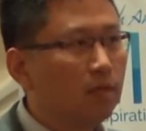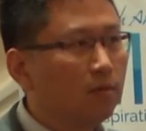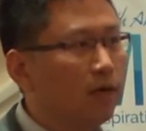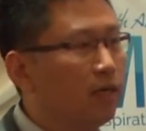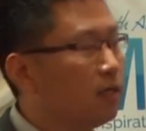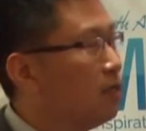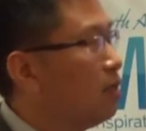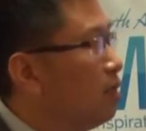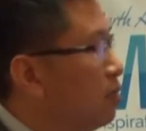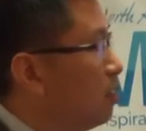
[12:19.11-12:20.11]
right?
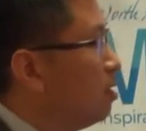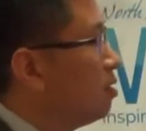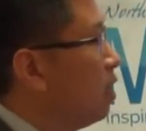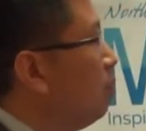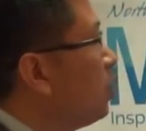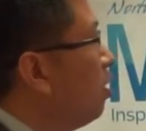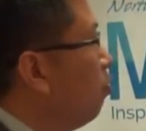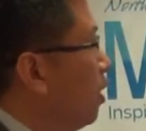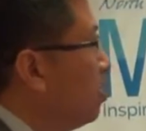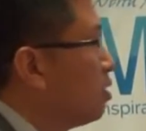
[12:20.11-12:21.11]
Same thing
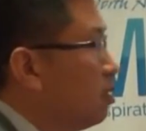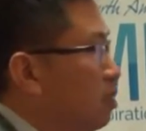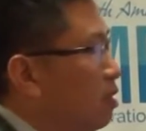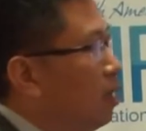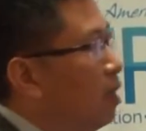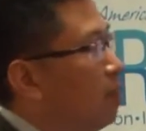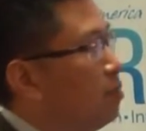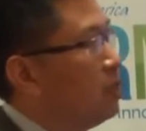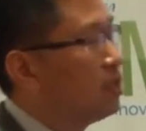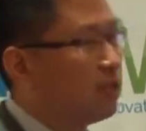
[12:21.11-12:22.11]
with
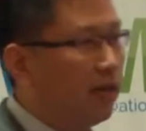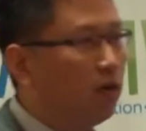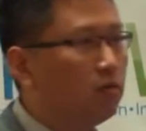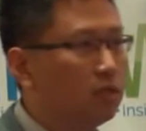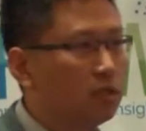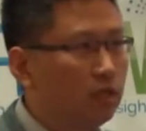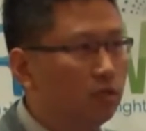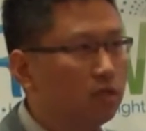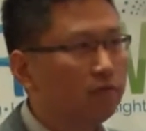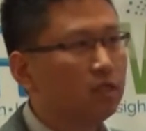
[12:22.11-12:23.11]
the scale, the
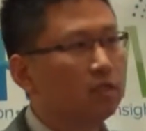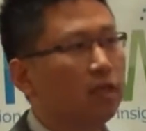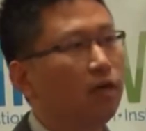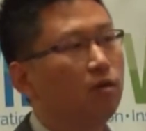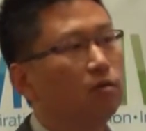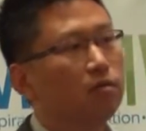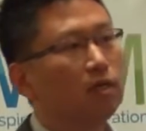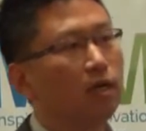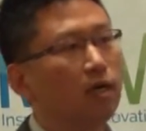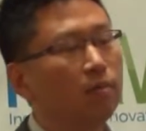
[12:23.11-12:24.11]
use of the scale,
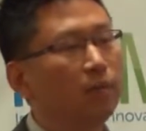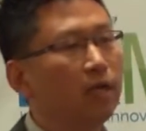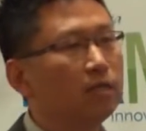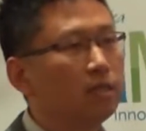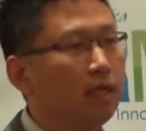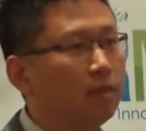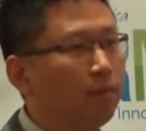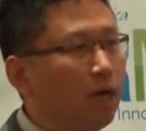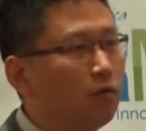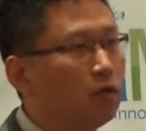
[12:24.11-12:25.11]
and the
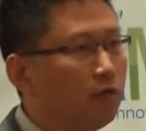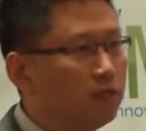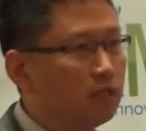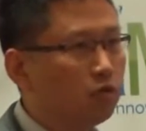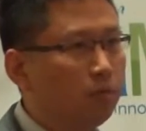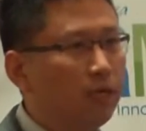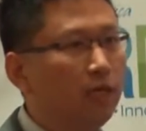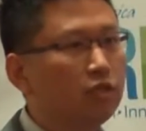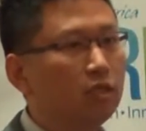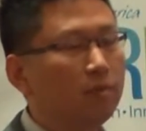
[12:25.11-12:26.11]
power of
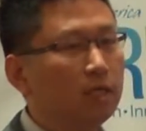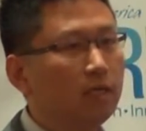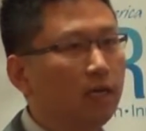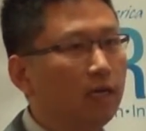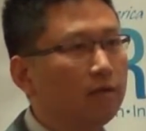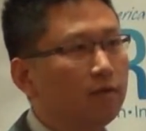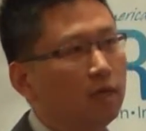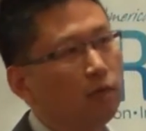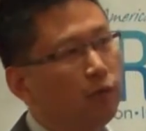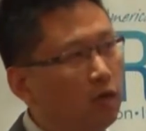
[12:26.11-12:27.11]
discrimination among data.
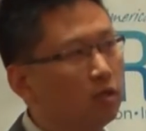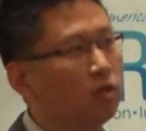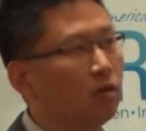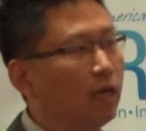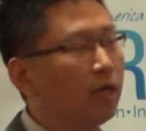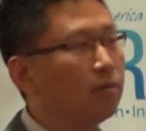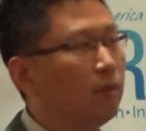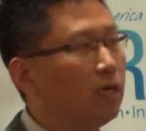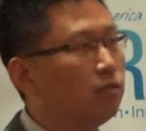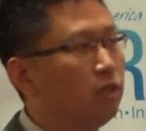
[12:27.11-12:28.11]
We all know, like
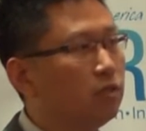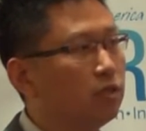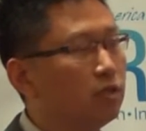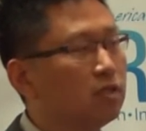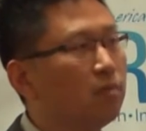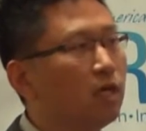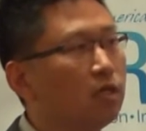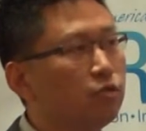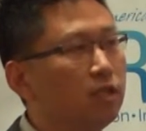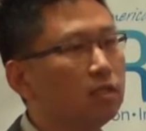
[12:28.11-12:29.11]
as researchers, some
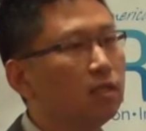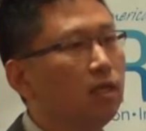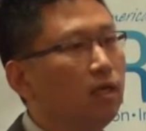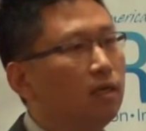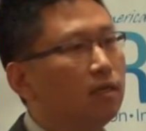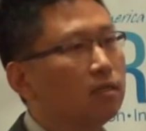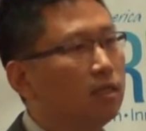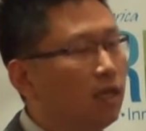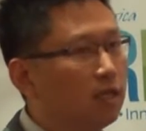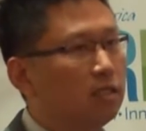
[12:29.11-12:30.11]
countries, the
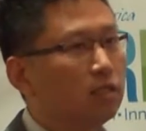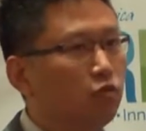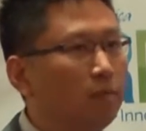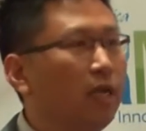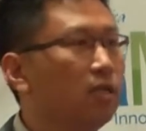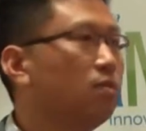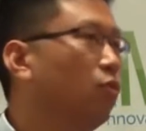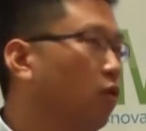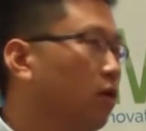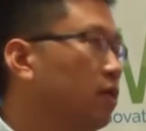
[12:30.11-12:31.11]
data discriminates
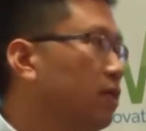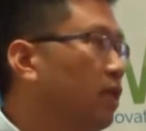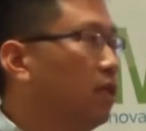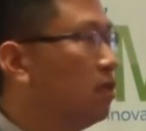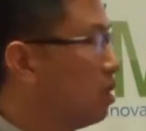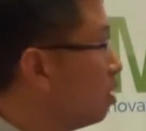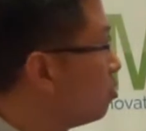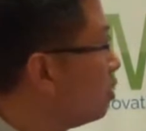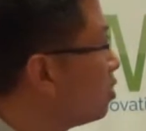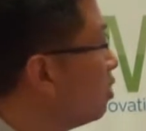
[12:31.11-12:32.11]
more than the other
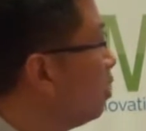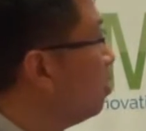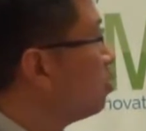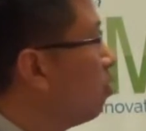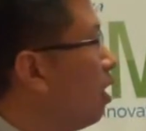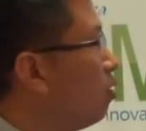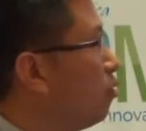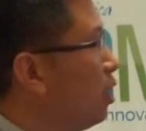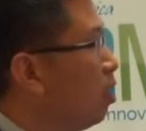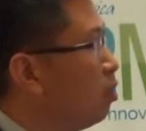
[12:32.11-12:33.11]
countries. So how do
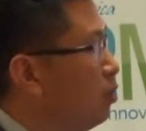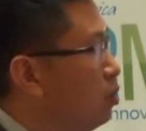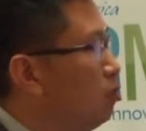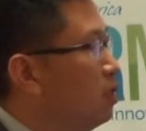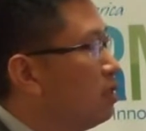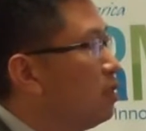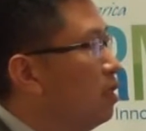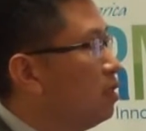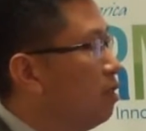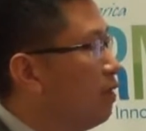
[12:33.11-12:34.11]
we do this
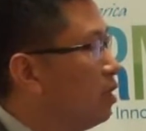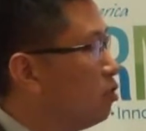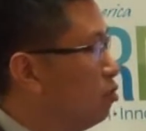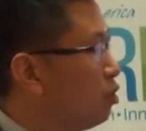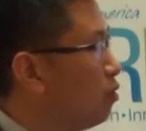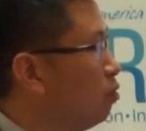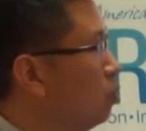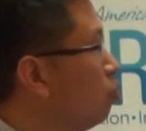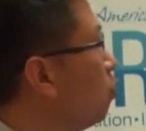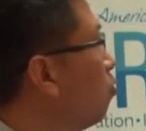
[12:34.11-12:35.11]
in the device
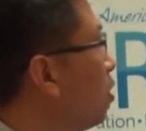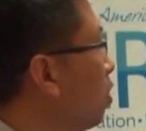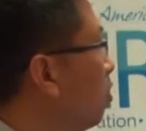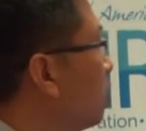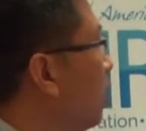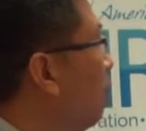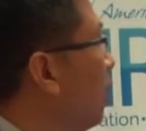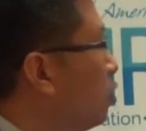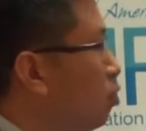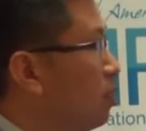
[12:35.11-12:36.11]
neutral world and
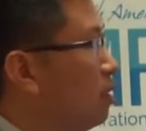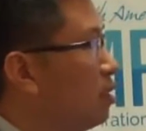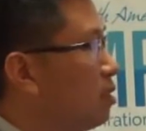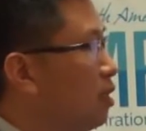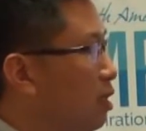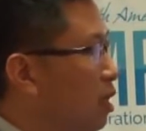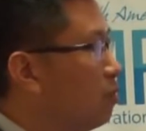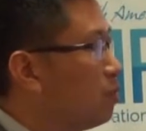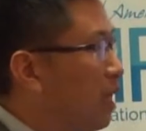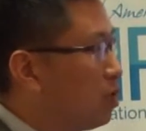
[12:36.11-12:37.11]
make sure that the study
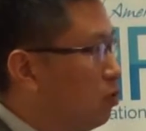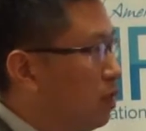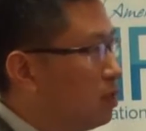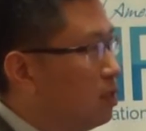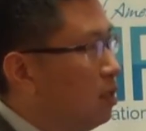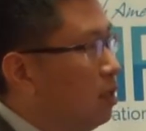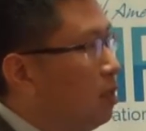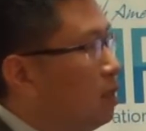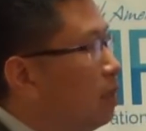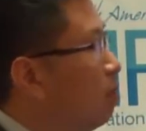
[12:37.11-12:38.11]
comes back to us
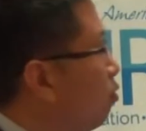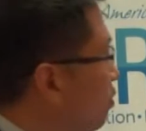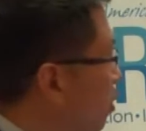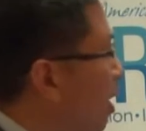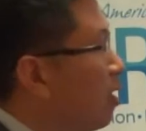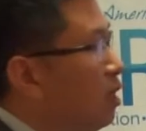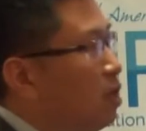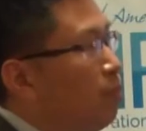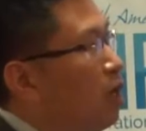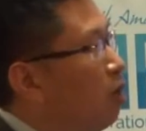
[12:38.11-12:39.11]
directly
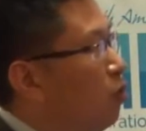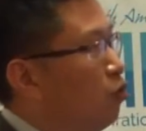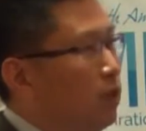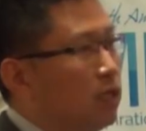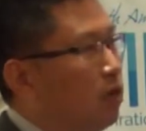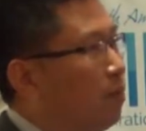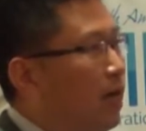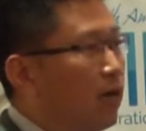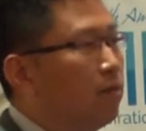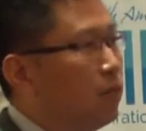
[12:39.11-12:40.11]
comparable without
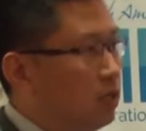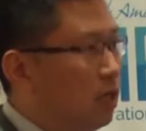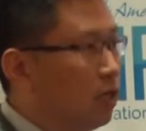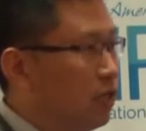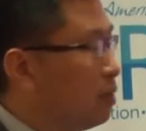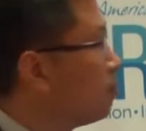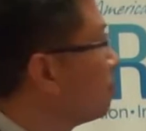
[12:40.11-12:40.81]
back-end massaging?